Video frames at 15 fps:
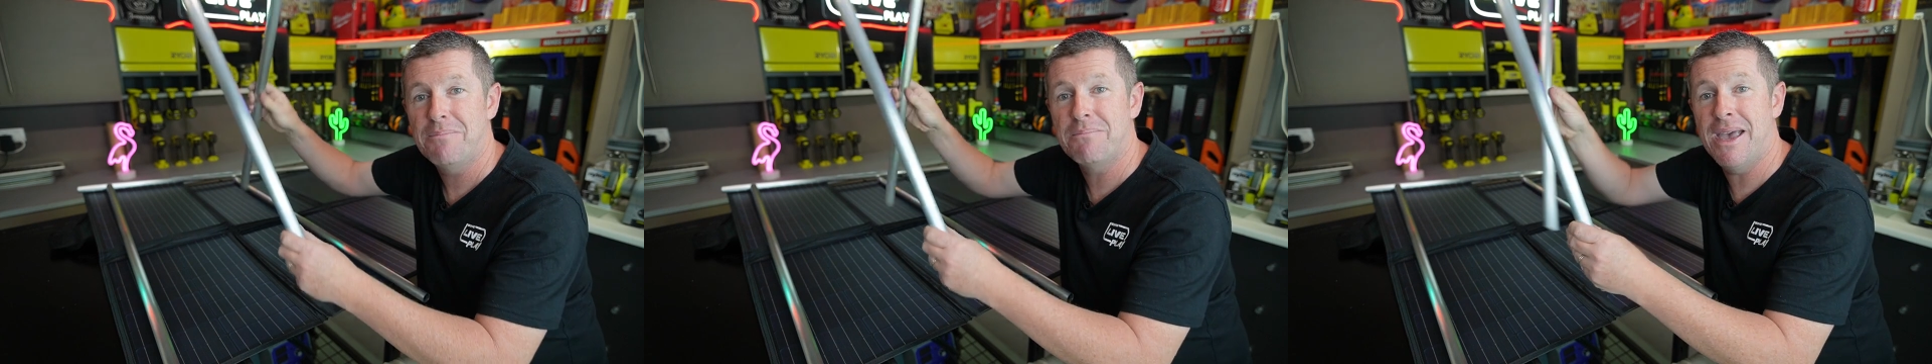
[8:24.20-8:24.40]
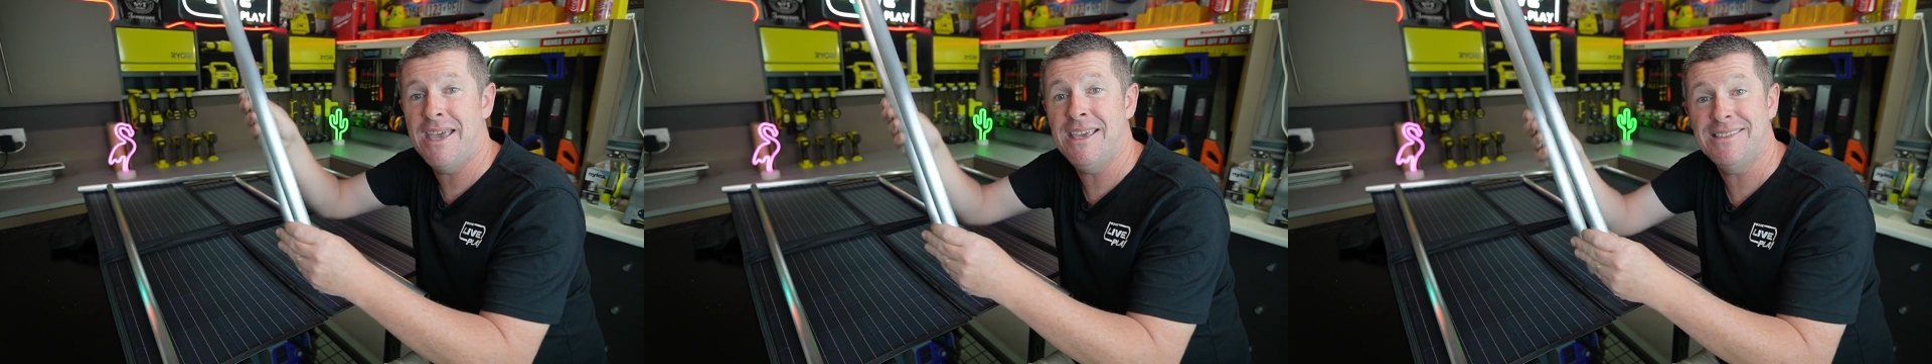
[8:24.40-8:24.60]

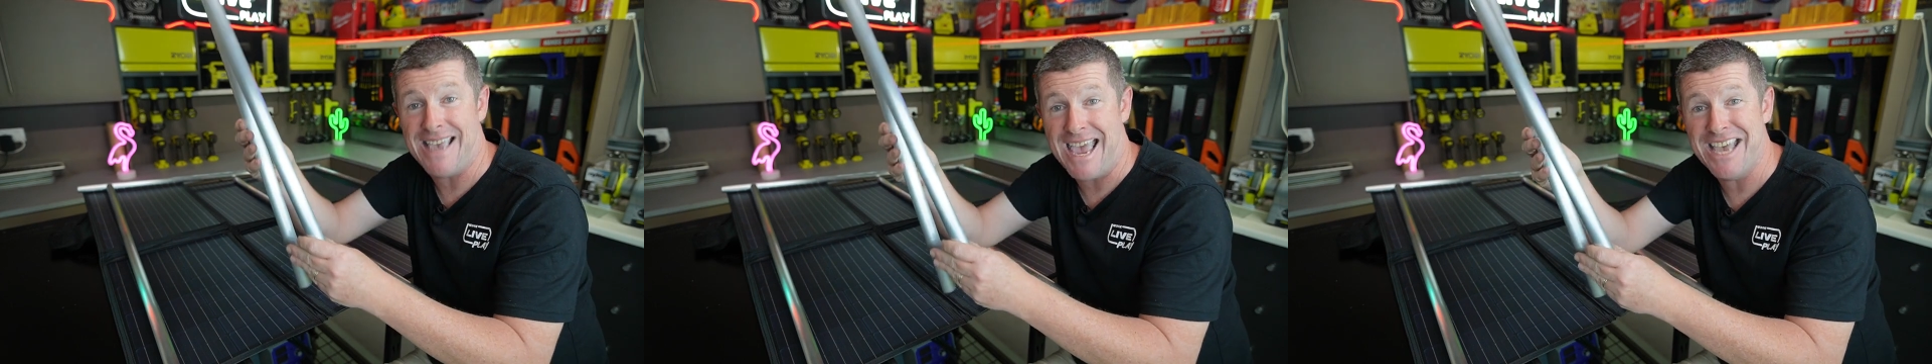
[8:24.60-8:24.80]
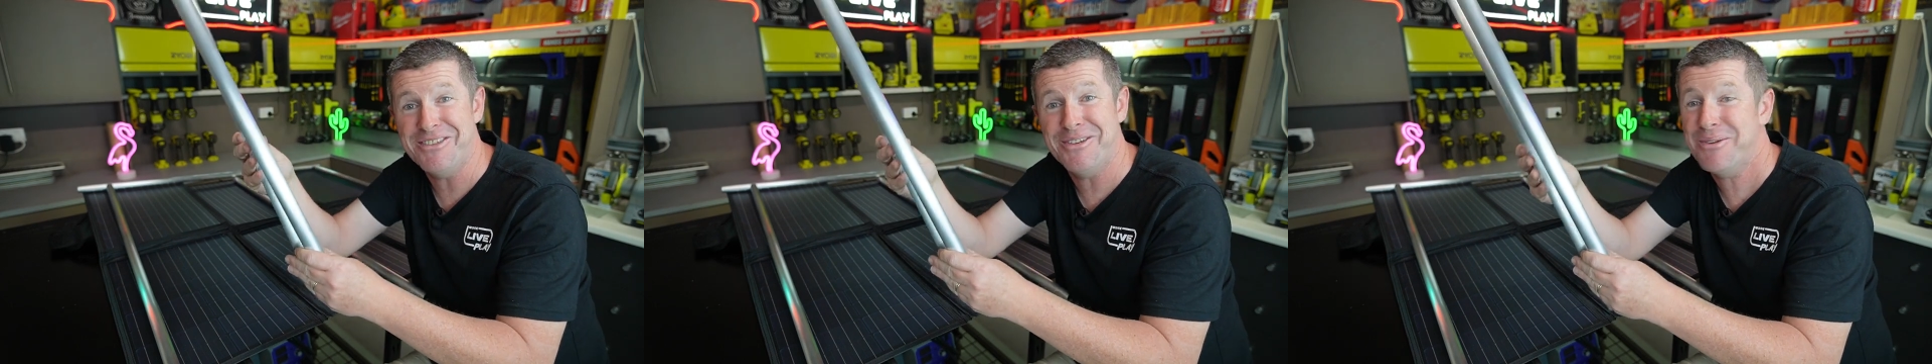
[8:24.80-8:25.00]
means,
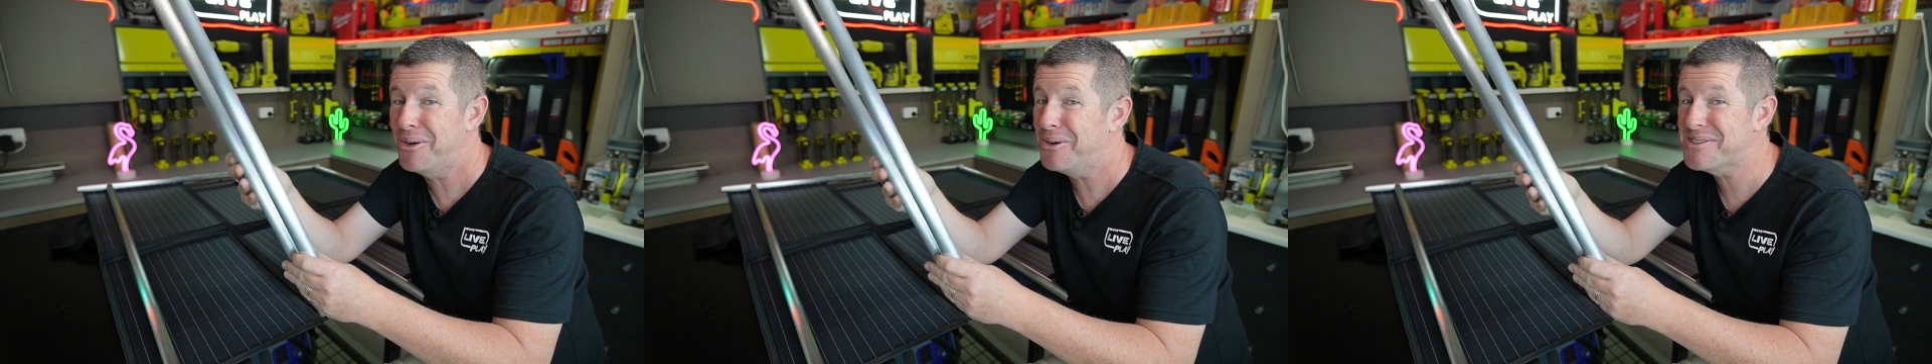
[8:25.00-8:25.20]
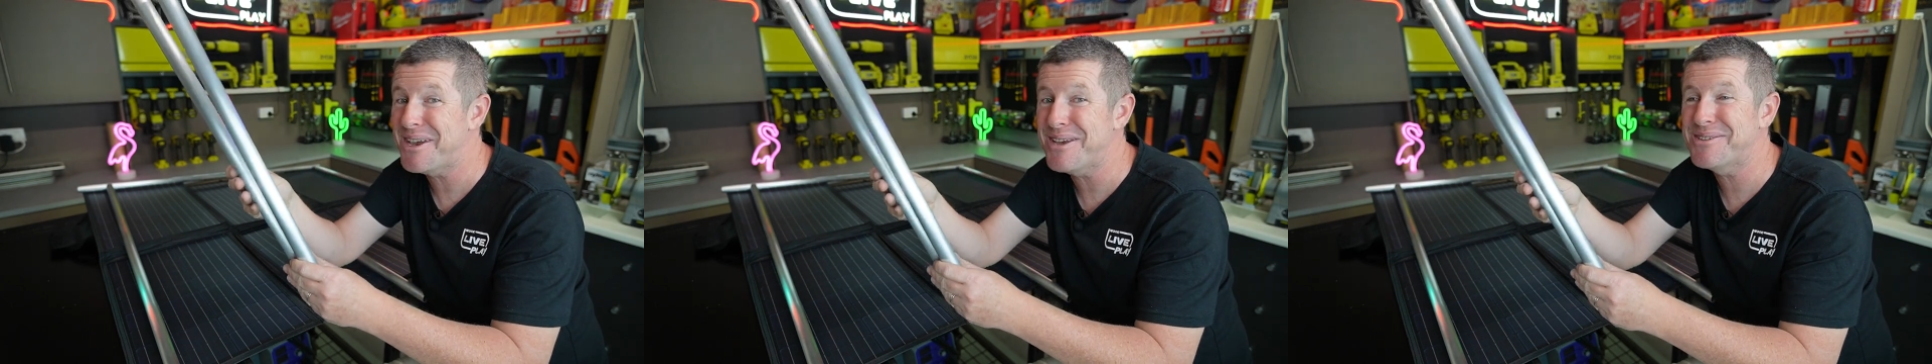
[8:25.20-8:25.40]
as you
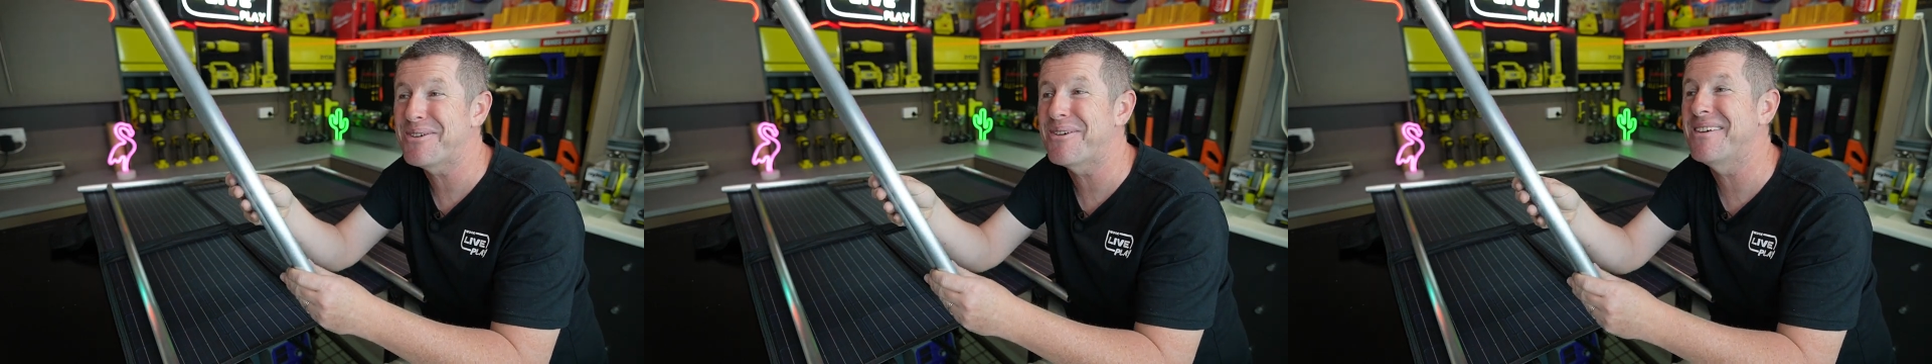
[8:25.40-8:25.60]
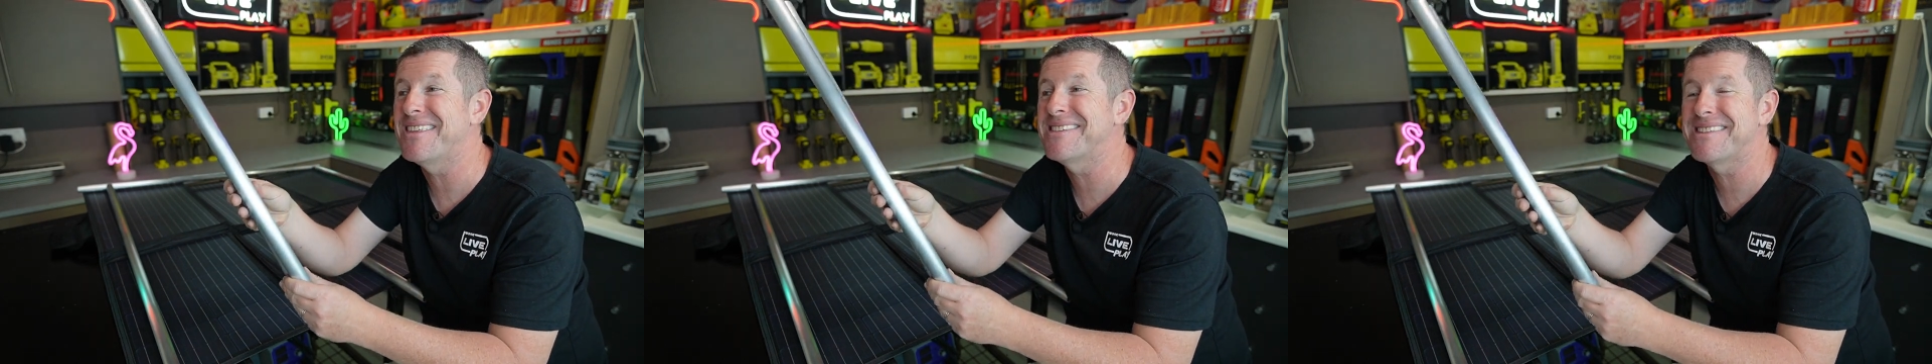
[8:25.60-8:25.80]
also
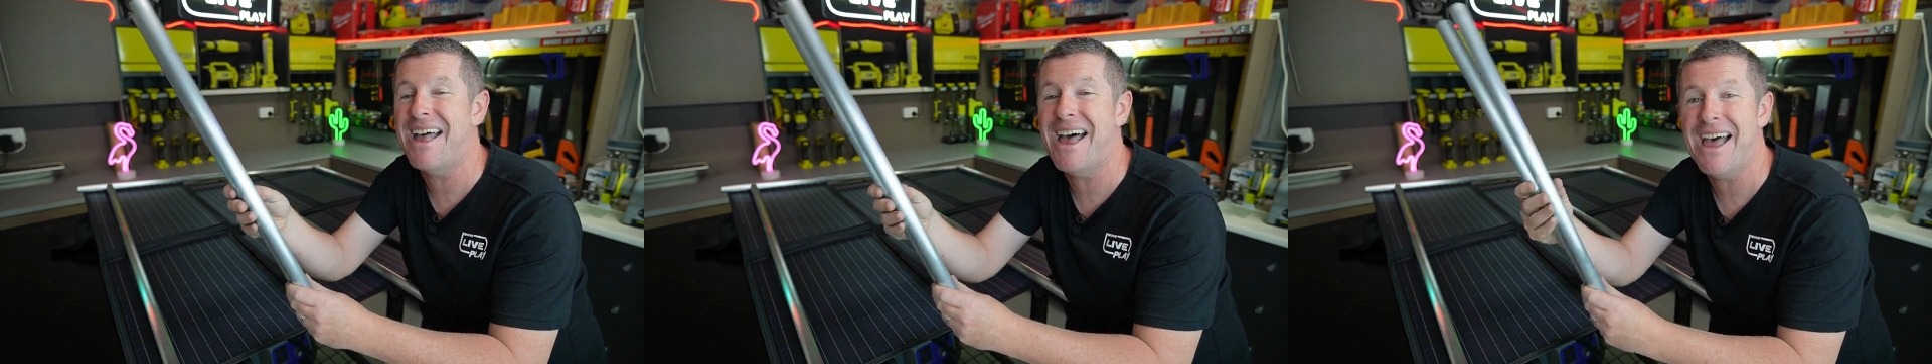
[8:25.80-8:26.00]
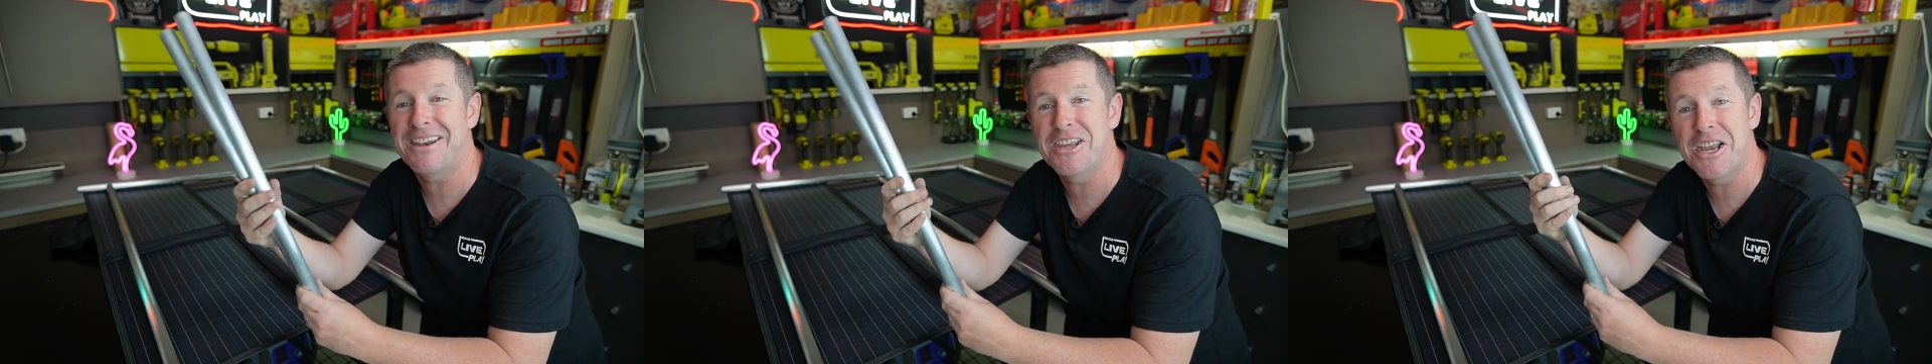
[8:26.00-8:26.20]
saw at the
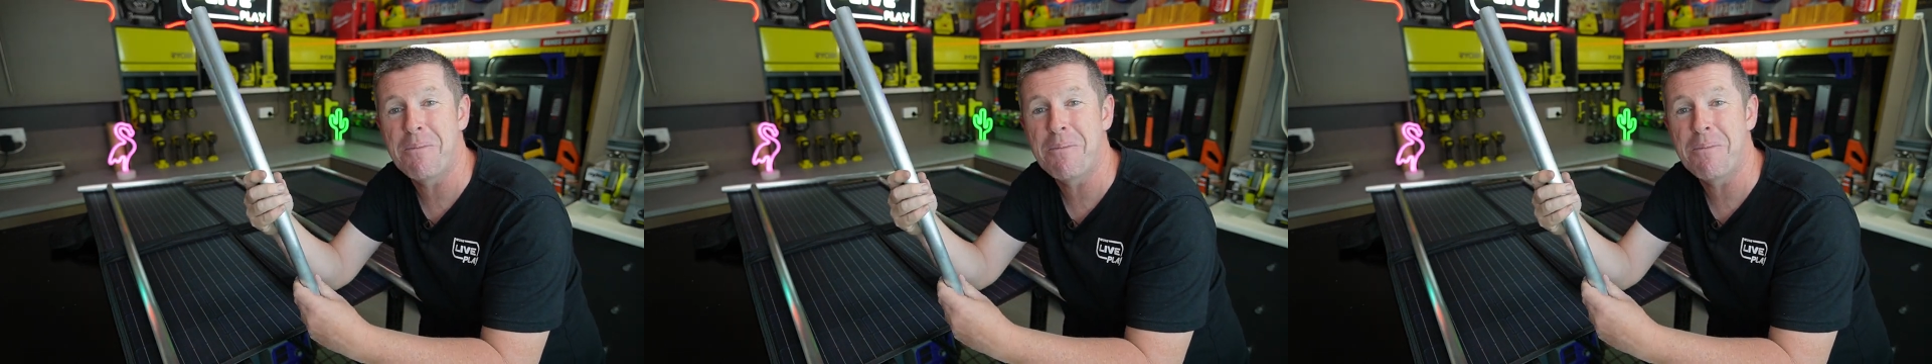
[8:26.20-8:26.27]
start,